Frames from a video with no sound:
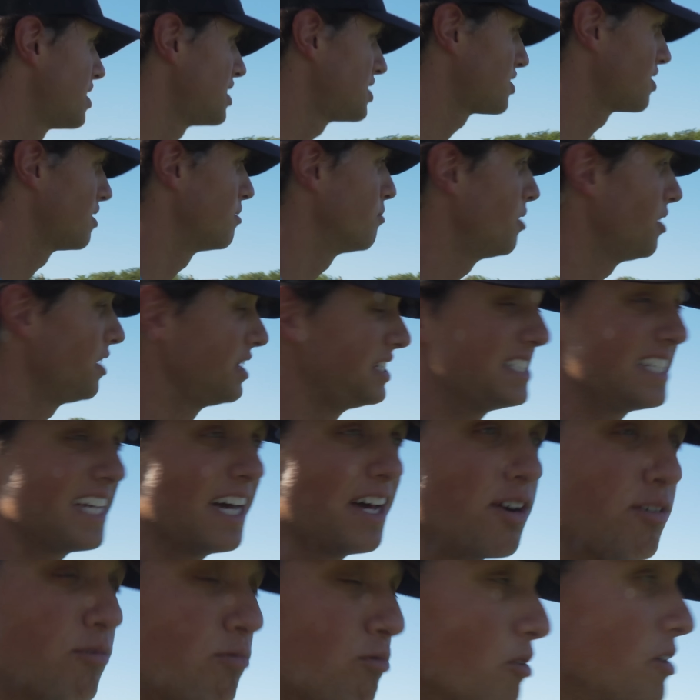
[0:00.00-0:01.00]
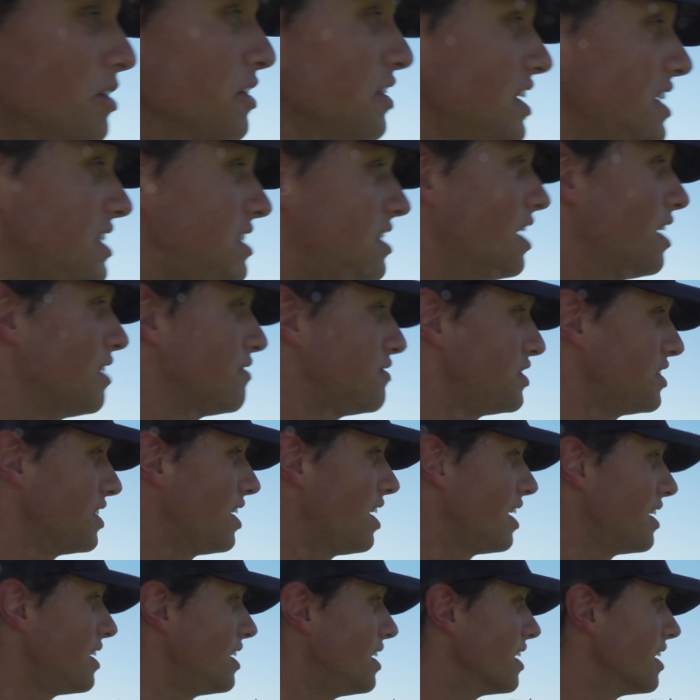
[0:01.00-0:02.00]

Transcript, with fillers: pressure on Will. He's got a really tough shot